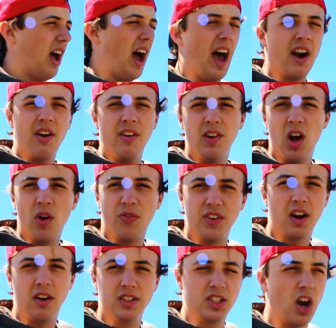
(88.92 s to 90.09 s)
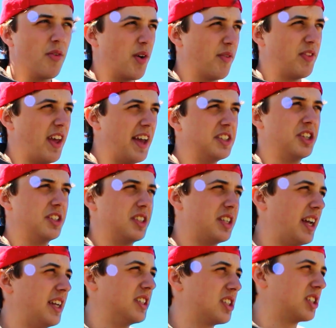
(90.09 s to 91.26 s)
I don't even know if it turns over if the engine
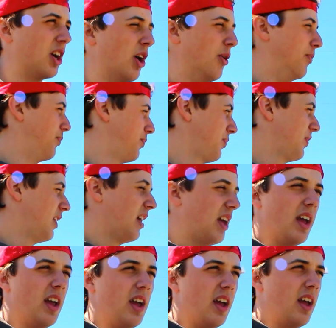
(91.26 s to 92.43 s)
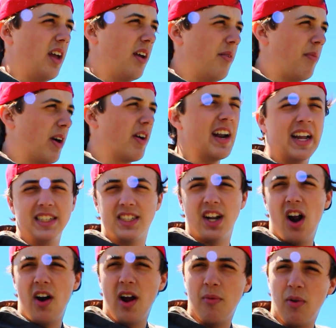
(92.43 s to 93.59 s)
seized. So my granddad said,
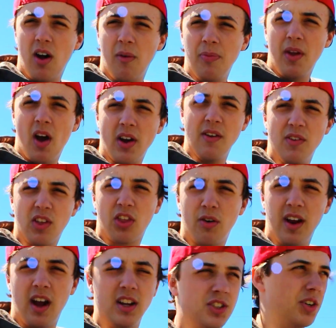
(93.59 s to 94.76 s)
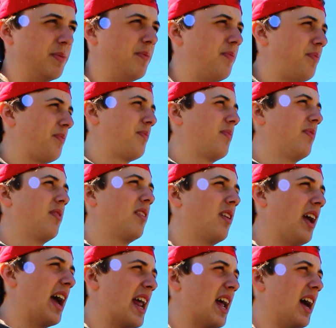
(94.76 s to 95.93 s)
all right, well, I'll give you $300.
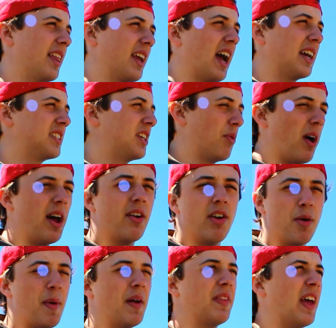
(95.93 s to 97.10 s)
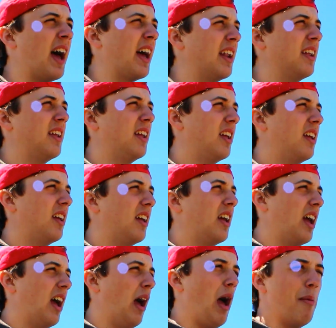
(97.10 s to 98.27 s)
And the guy said, well, I don't know about that.
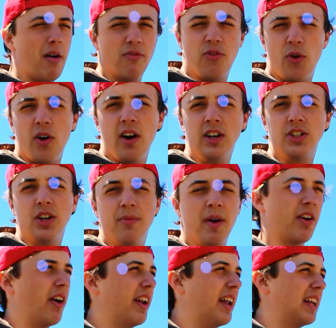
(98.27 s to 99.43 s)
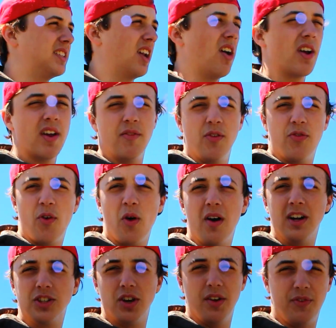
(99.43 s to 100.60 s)
How about 400? My granddad said, I'll give you
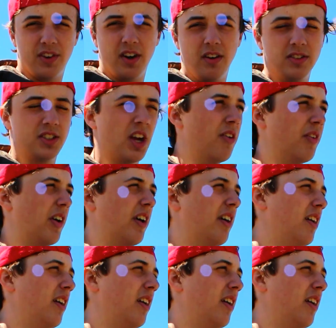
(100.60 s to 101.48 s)
400 if it turns over.